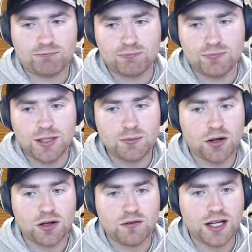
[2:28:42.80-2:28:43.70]
He
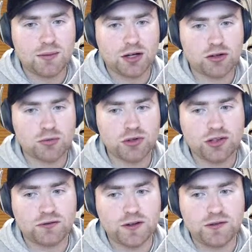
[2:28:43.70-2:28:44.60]
might not even get much more. He's
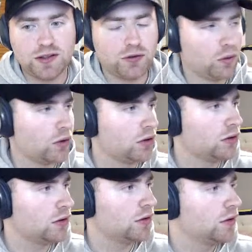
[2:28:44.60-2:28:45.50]
on 54.
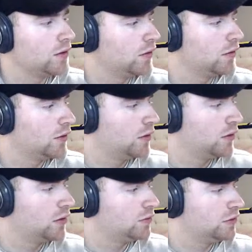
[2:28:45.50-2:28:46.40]

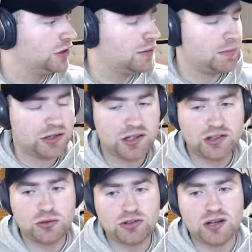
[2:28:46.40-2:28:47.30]
7 minutes. There's
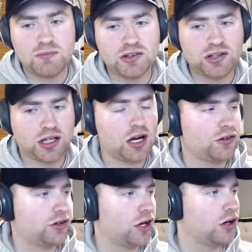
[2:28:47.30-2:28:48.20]
still 7 minutes to go,
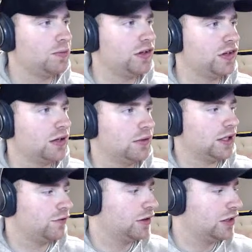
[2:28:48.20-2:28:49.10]
so the hope is that
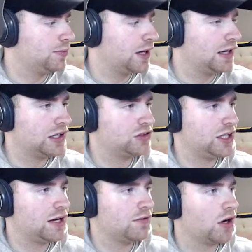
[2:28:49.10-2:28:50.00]
a few of these players actually
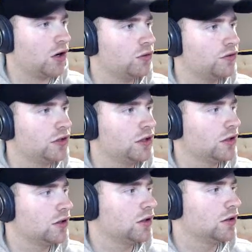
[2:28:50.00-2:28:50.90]
get involved.
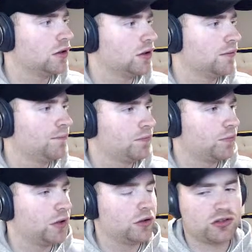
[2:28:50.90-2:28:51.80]

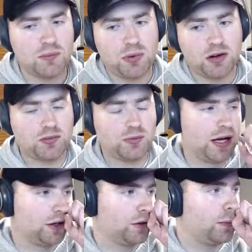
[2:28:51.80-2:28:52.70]
But it looks like Bonner's
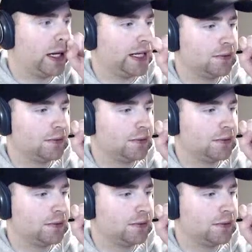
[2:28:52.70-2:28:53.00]
playing on a wing.